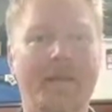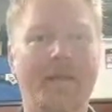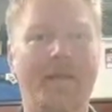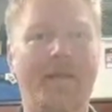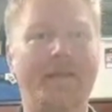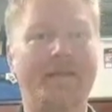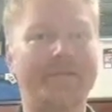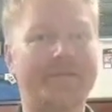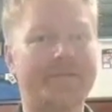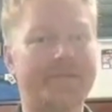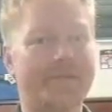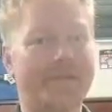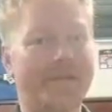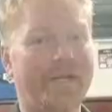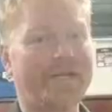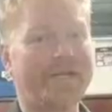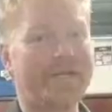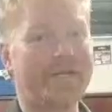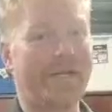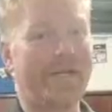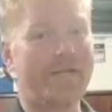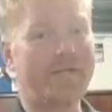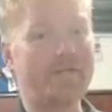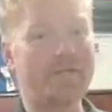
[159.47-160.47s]
In a
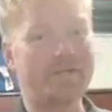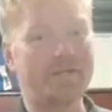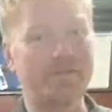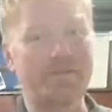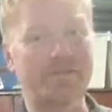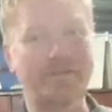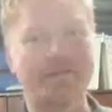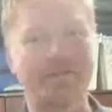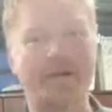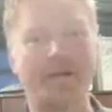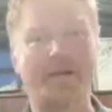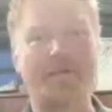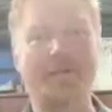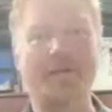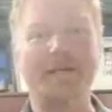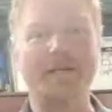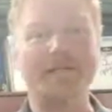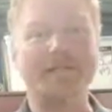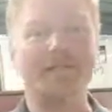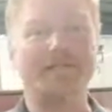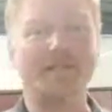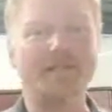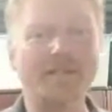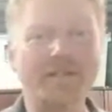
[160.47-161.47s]
transactional environment,
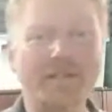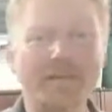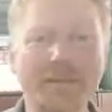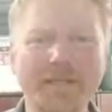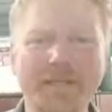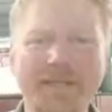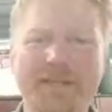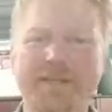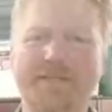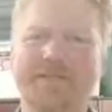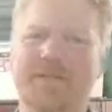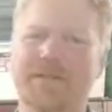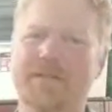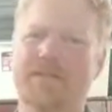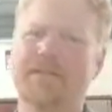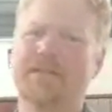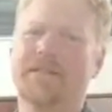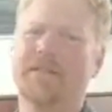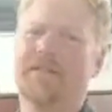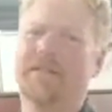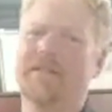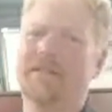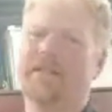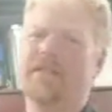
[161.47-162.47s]
it's a little bit different.
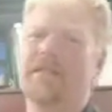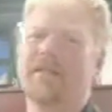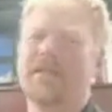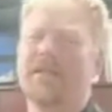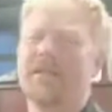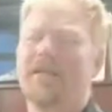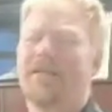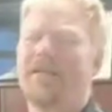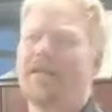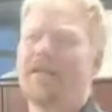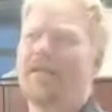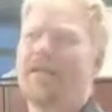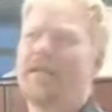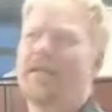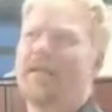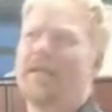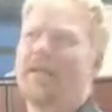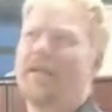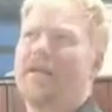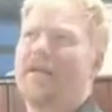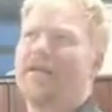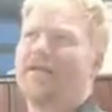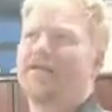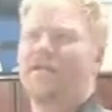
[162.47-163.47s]

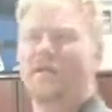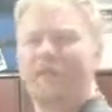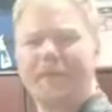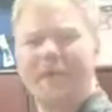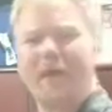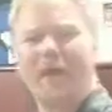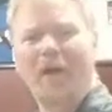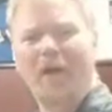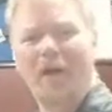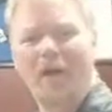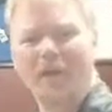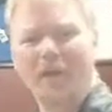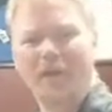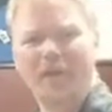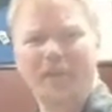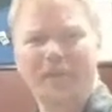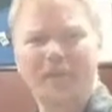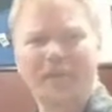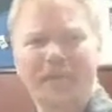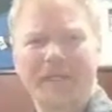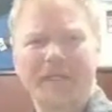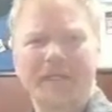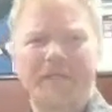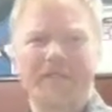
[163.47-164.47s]
It's a little bit harder
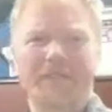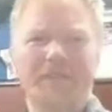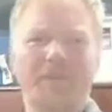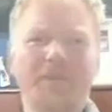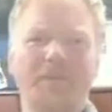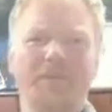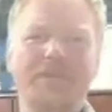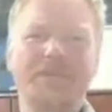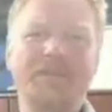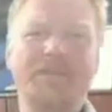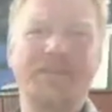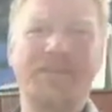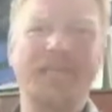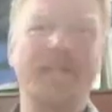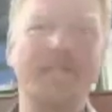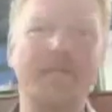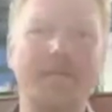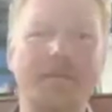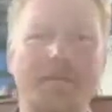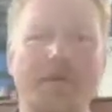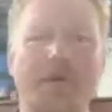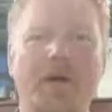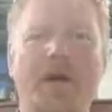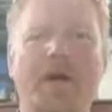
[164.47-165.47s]
because you don't see
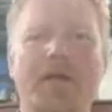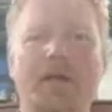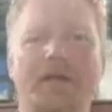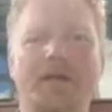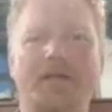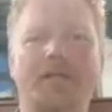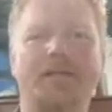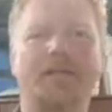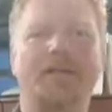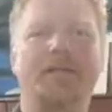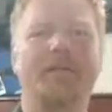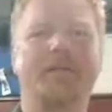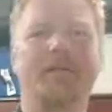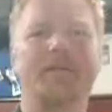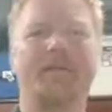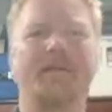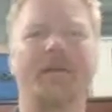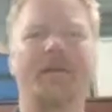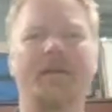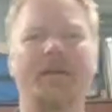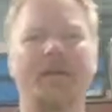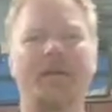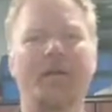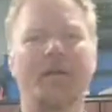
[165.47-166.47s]
the product.
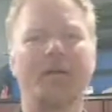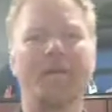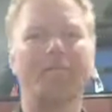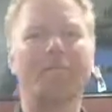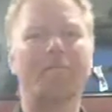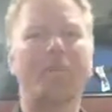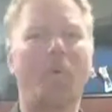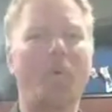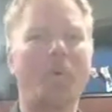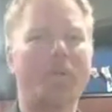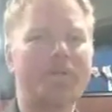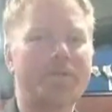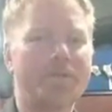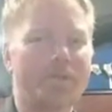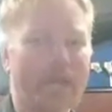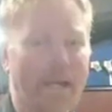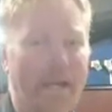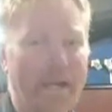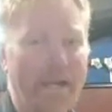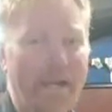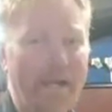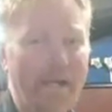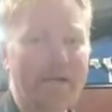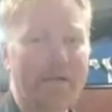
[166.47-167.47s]
But what you
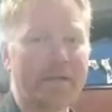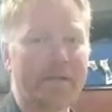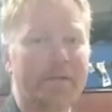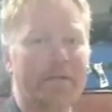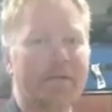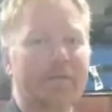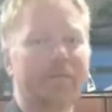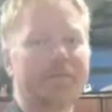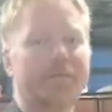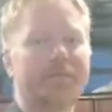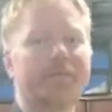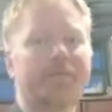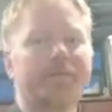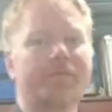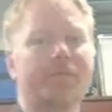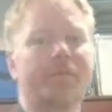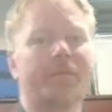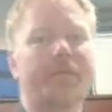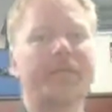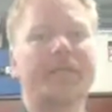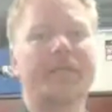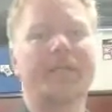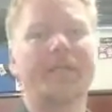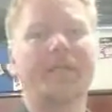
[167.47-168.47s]
can do
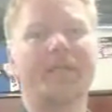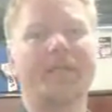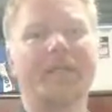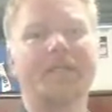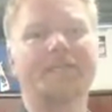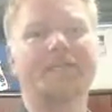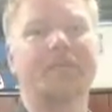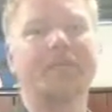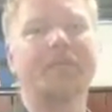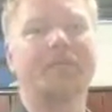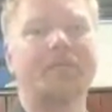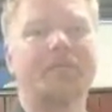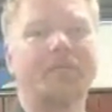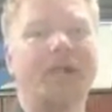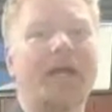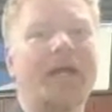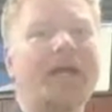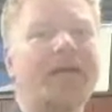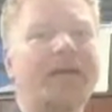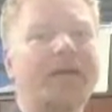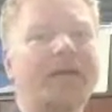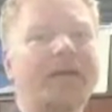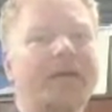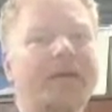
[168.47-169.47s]
is be
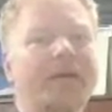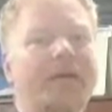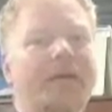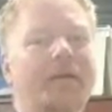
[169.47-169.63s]
ready